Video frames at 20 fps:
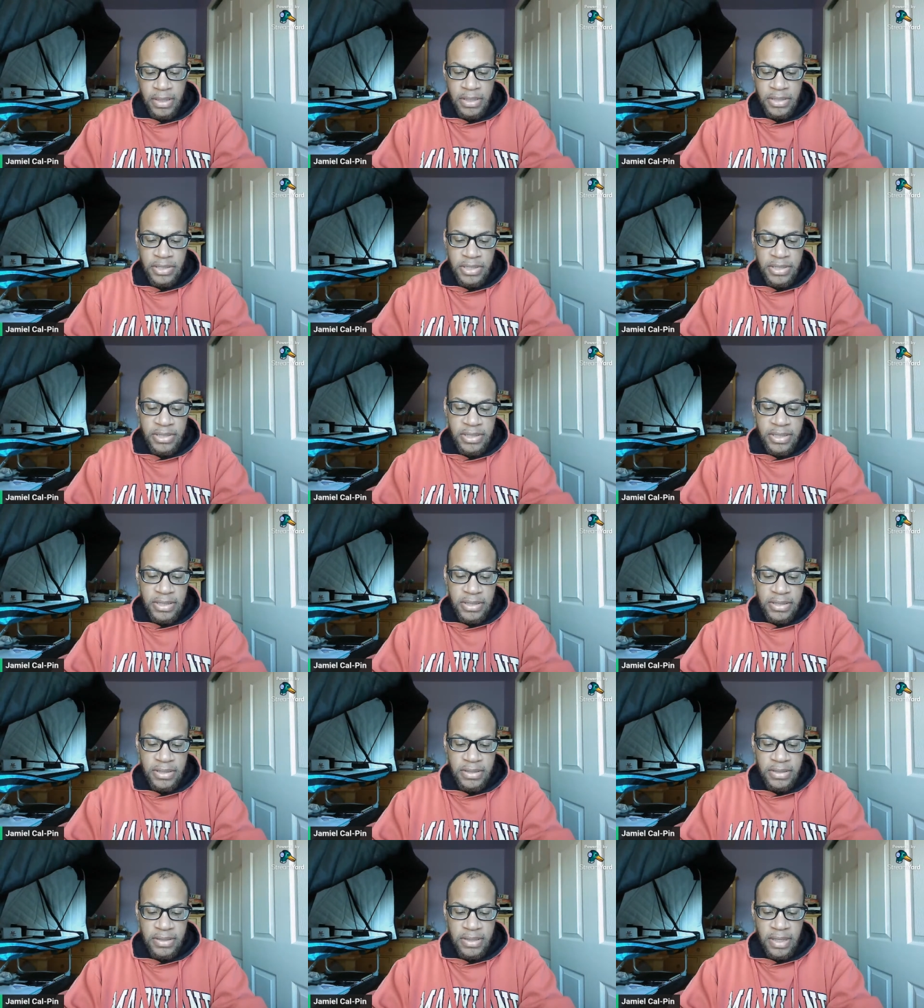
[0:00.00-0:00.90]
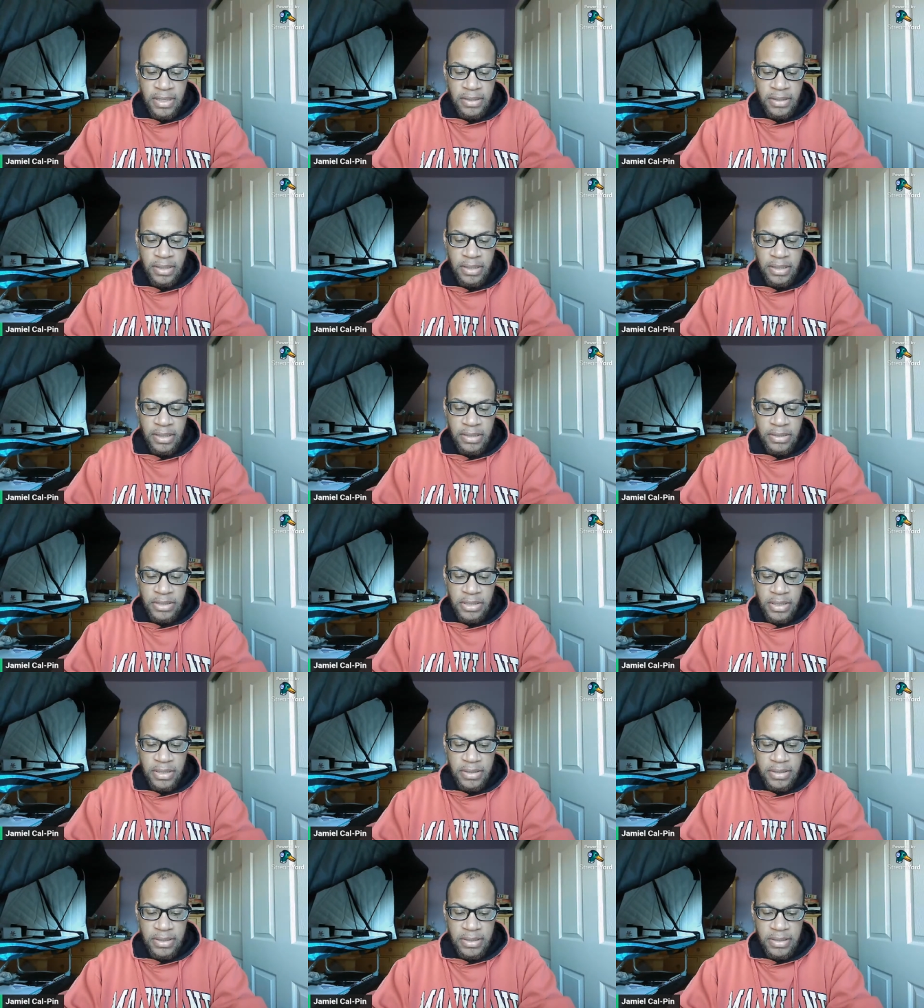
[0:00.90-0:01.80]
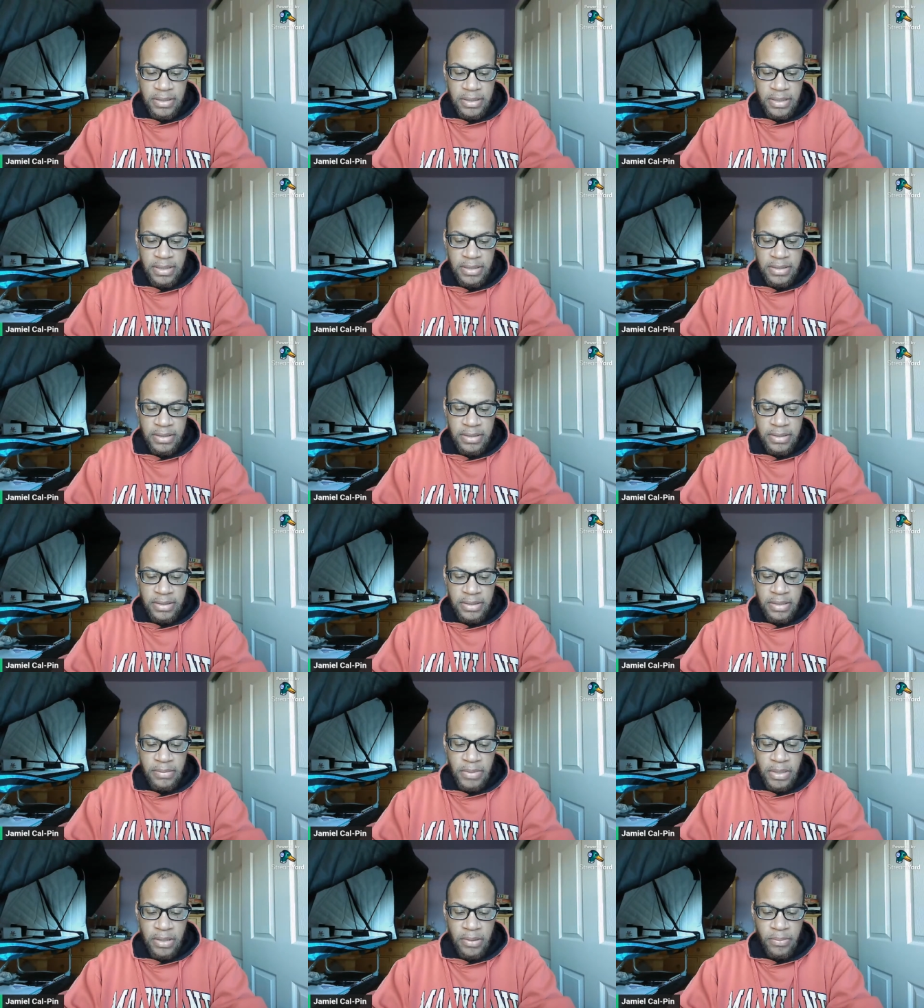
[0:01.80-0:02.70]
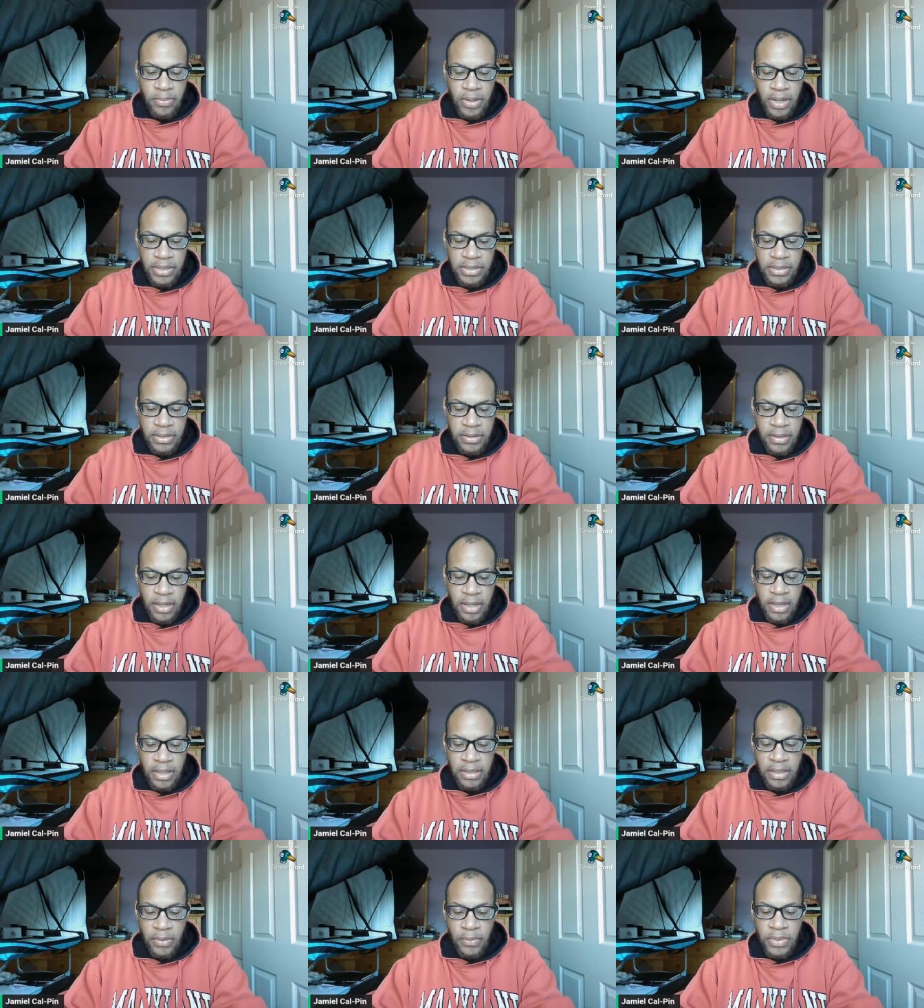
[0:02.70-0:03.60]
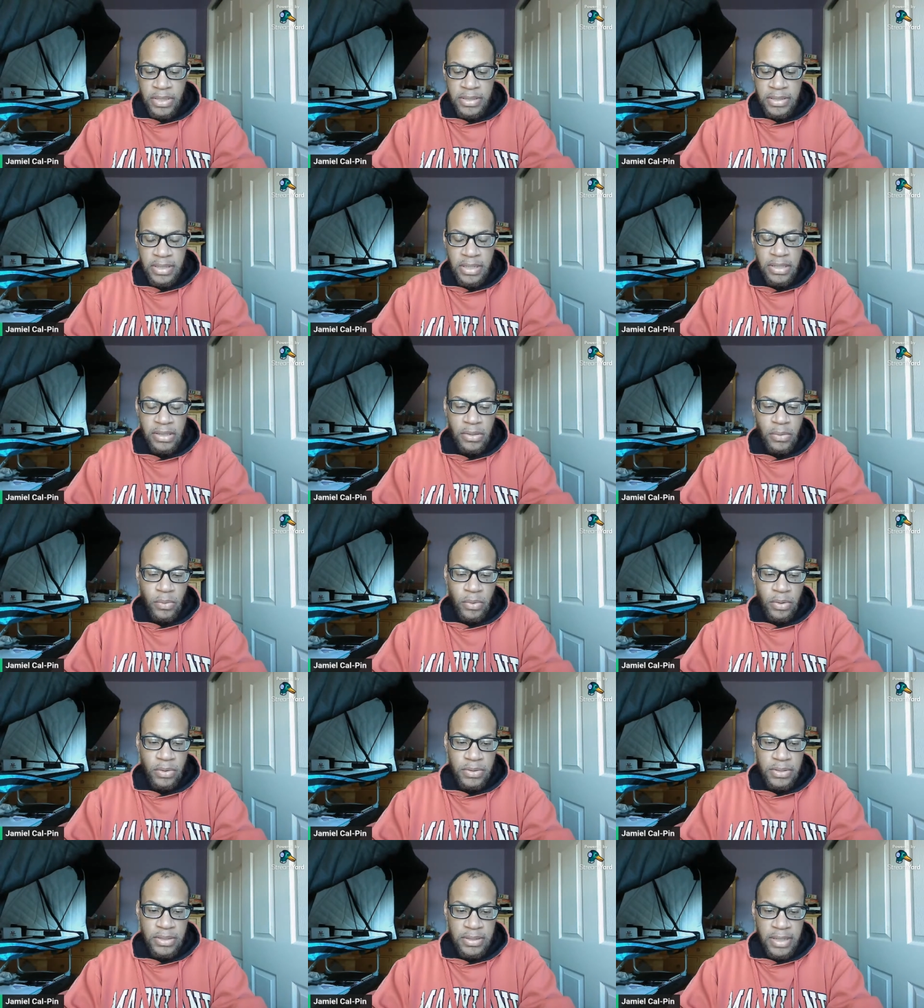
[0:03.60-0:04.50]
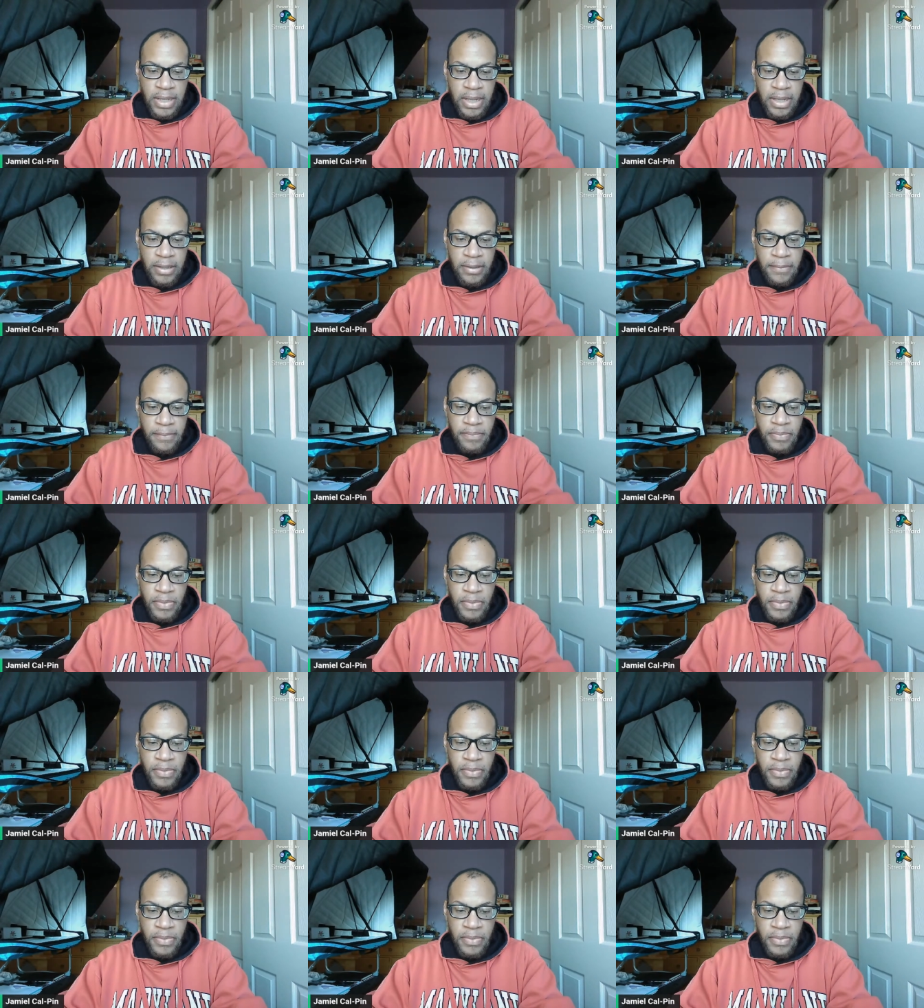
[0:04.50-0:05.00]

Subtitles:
She teaches that the injustice and systemic oppression that we see in the world today